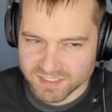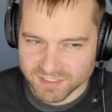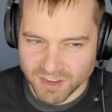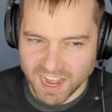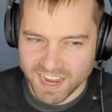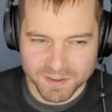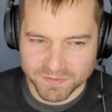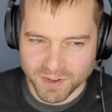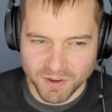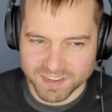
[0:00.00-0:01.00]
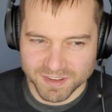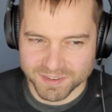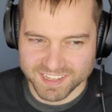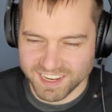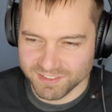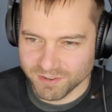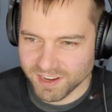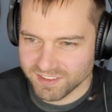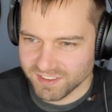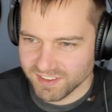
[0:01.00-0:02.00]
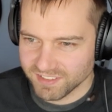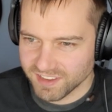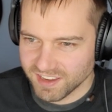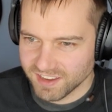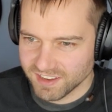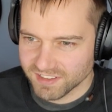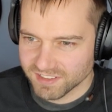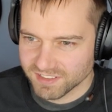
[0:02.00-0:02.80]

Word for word: Dude, I have no idea what Dance Craze is. Uh,